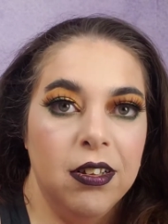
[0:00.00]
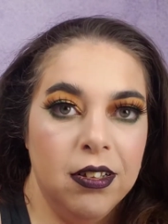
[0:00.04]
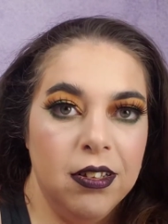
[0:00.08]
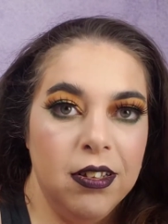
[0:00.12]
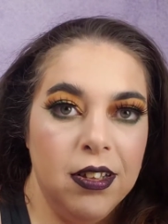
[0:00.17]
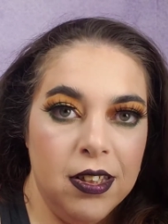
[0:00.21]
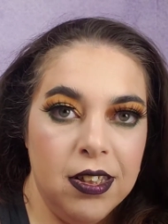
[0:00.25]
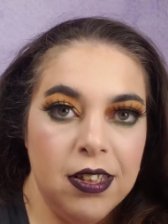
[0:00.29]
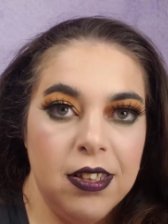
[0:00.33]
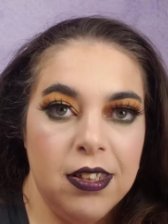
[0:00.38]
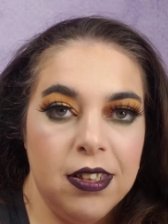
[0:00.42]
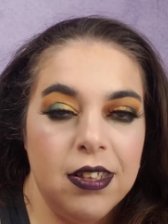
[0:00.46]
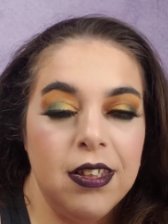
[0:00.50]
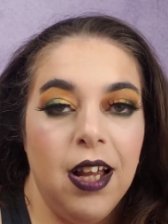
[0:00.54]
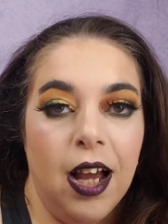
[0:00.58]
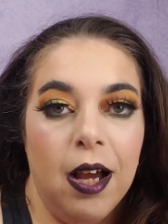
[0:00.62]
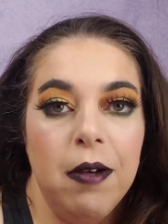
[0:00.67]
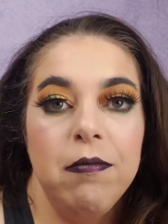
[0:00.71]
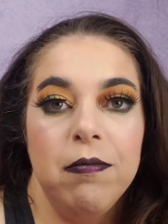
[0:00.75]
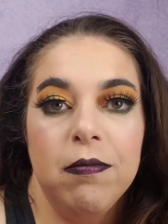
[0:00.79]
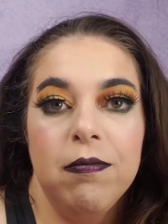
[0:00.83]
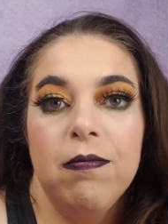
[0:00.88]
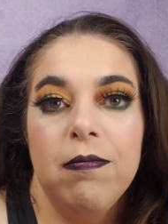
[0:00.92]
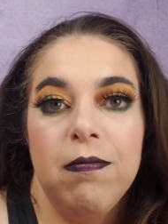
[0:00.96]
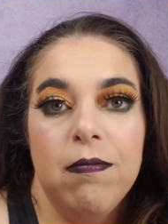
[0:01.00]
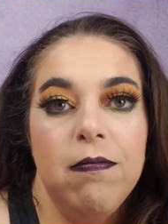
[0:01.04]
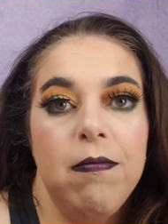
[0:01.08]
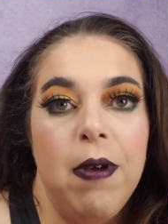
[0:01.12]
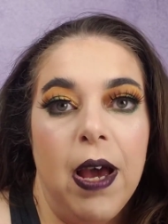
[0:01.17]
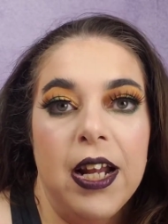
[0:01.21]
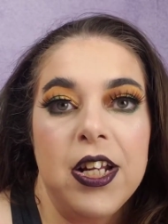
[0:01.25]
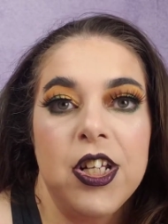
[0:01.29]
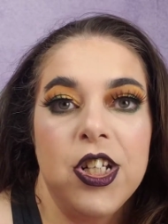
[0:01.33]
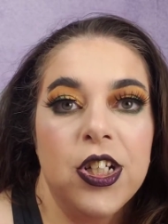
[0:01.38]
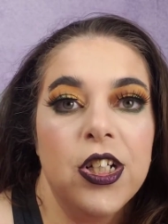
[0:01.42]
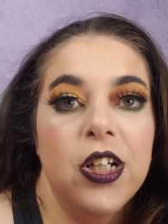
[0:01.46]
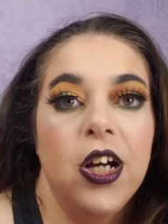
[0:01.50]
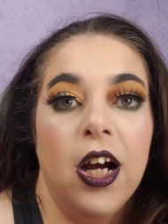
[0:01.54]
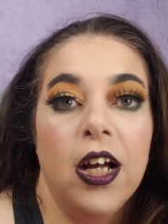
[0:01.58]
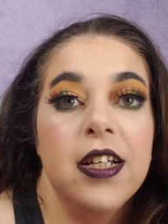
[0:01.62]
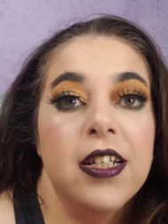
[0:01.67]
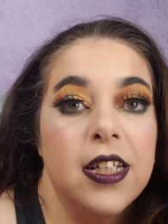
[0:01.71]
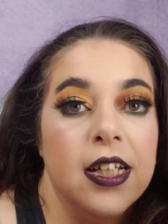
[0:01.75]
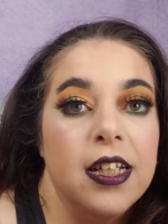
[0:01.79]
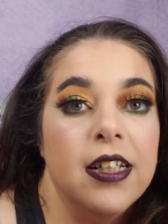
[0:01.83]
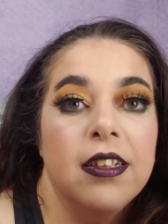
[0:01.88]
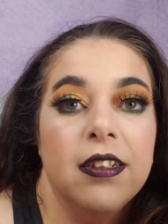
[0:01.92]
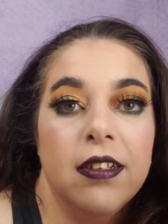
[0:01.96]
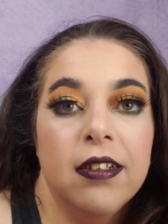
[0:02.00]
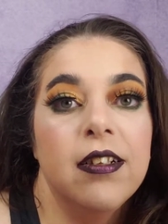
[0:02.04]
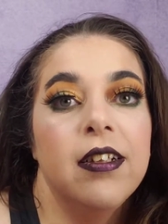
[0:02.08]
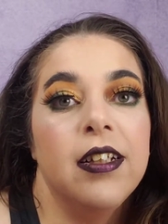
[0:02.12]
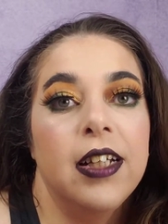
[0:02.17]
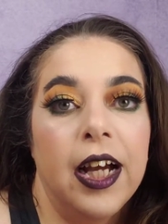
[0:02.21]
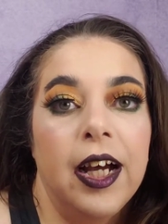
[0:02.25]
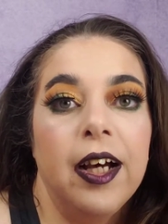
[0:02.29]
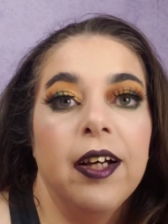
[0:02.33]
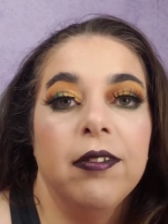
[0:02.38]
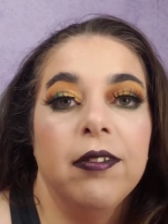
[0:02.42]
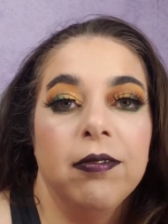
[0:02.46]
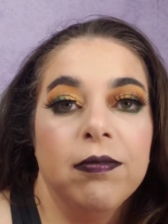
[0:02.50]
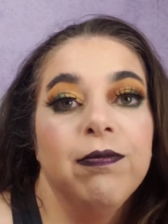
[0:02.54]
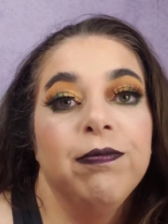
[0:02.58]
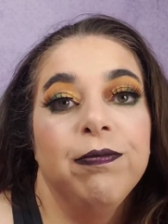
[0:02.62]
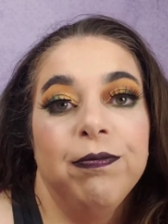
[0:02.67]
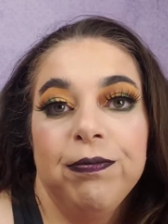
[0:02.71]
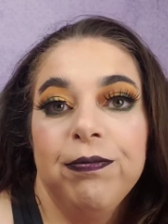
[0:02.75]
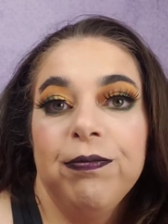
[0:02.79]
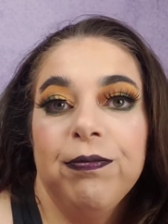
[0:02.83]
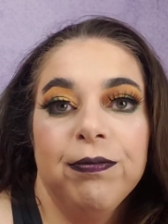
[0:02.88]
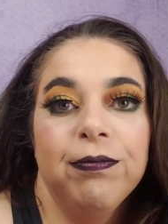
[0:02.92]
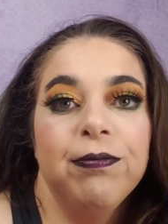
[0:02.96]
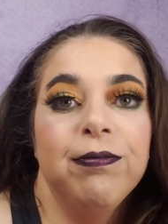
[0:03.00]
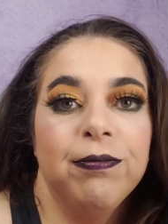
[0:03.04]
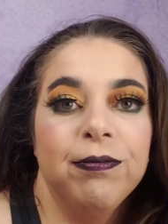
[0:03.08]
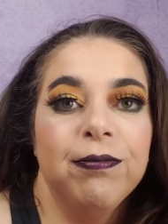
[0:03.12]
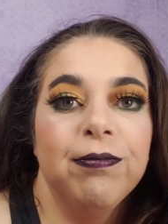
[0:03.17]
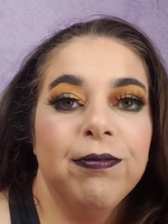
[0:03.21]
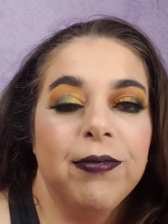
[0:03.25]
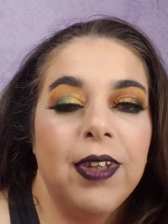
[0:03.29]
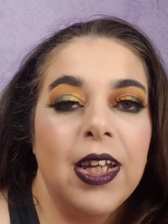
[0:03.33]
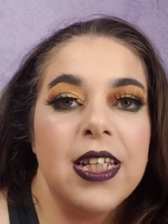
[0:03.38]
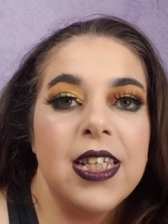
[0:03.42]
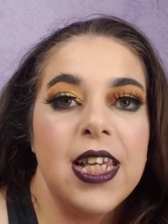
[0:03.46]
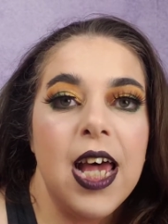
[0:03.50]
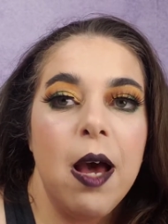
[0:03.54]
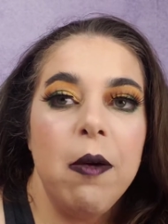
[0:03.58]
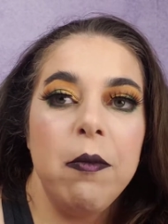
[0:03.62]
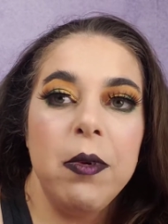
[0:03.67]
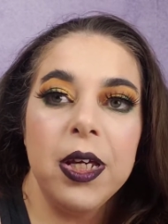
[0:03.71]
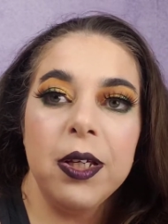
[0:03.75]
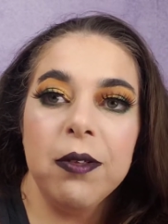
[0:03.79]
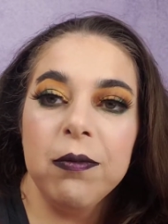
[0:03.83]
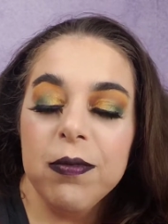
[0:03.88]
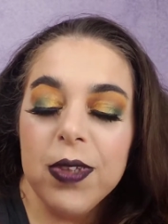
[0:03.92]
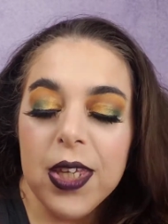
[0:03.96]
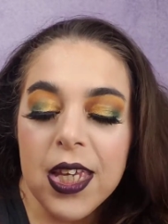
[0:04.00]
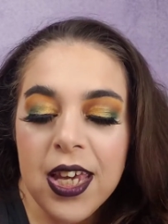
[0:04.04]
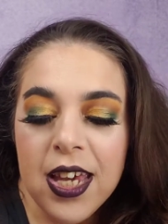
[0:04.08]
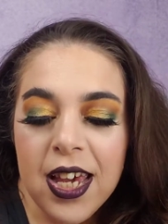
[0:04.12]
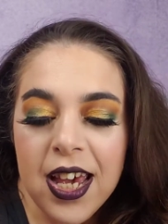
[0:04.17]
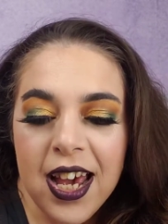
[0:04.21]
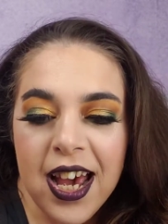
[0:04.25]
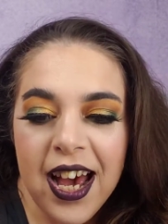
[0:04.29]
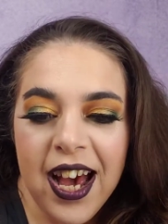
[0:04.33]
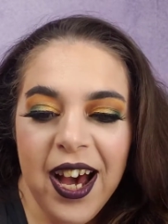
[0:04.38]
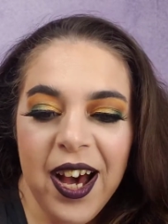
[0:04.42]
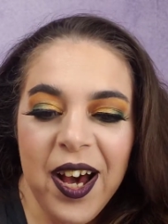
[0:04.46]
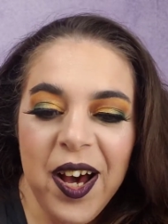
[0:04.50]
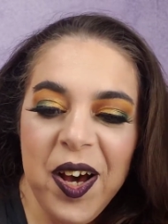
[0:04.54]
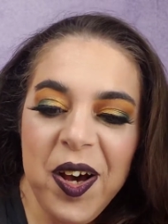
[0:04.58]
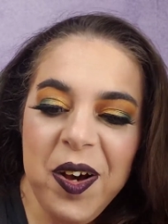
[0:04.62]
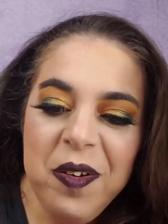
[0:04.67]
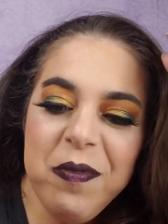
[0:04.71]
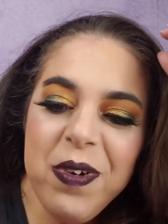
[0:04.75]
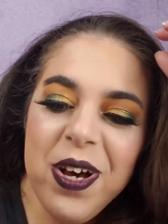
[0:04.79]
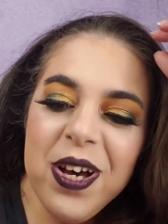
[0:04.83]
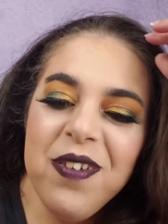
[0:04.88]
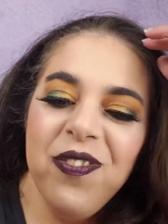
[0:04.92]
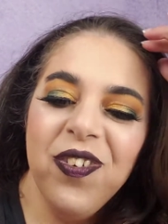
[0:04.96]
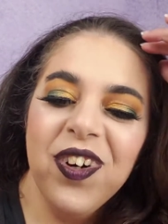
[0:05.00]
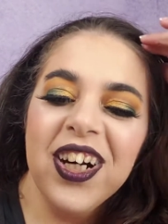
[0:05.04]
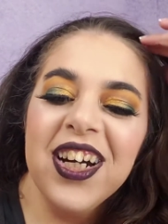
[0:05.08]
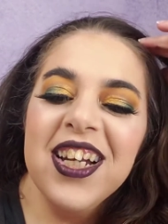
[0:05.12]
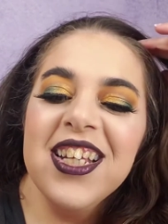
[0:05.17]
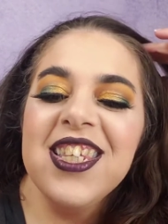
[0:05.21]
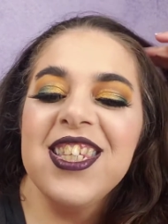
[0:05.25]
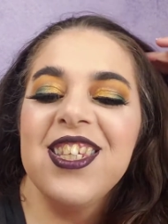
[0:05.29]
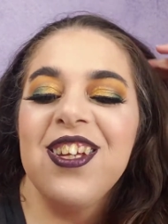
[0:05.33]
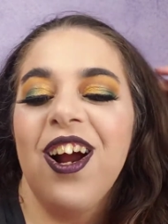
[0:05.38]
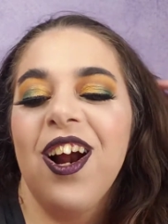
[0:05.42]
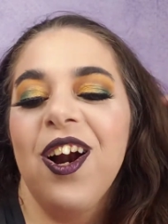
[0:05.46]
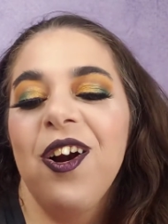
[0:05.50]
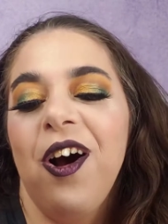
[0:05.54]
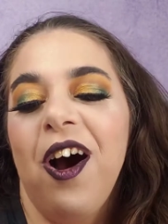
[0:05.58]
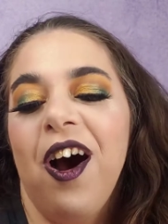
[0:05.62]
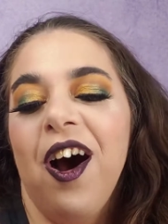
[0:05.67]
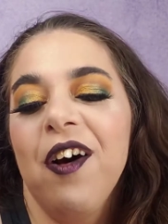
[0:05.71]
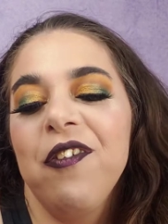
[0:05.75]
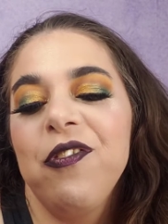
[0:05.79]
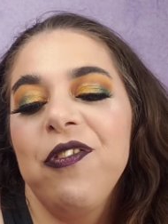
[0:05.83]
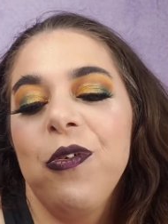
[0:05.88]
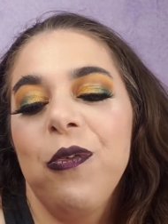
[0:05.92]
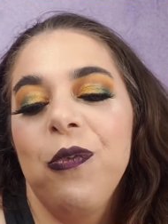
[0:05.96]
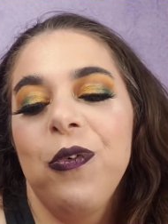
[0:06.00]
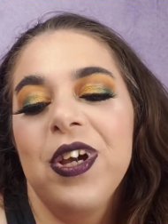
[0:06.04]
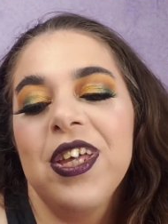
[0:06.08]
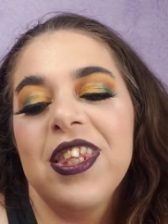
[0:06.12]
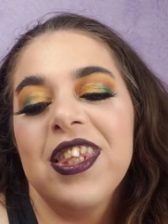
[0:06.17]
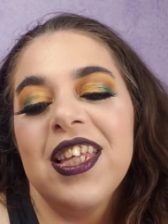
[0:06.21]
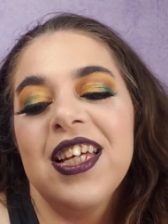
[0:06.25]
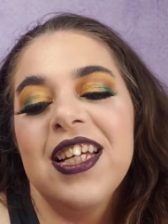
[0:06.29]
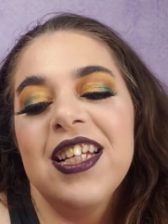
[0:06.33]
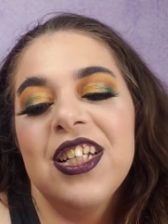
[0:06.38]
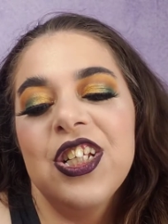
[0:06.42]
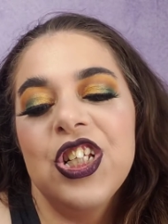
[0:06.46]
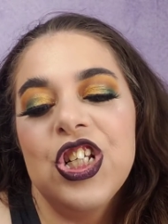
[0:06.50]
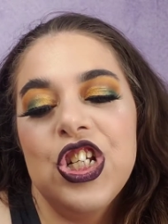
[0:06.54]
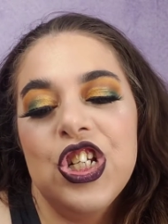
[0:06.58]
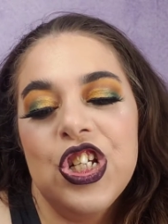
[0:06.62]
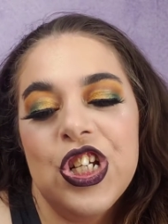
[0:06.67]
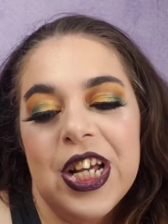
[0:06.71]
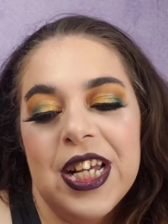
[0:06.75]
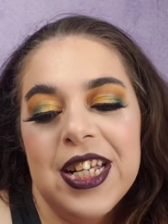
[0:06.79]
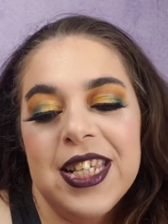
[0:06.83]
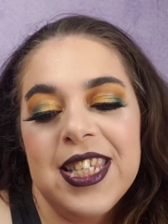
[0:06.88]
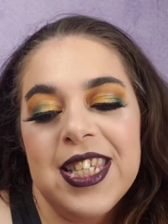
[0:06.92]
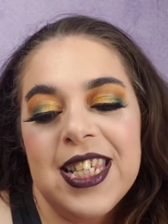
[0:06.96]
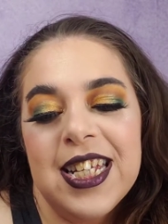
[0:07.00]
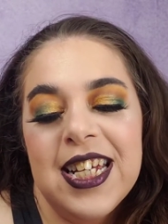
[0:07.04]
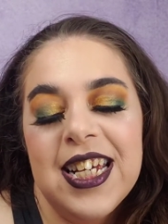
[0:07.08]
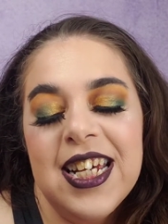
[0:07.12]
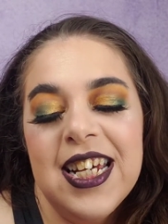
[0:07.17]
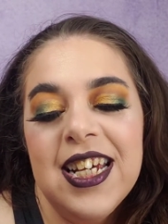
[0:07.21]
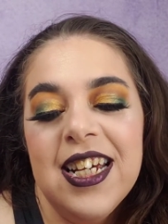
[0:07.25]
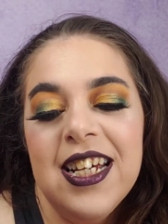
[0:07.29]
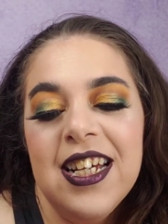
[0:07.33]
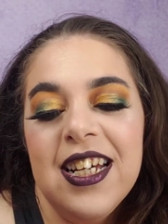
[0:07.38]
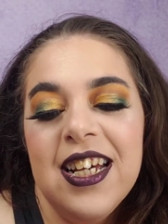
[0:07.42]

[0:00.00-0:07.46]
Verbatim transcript: This I'm batching content. Yeah, mm-hmm. That's happening. Um, we're gonna start off with Jesse.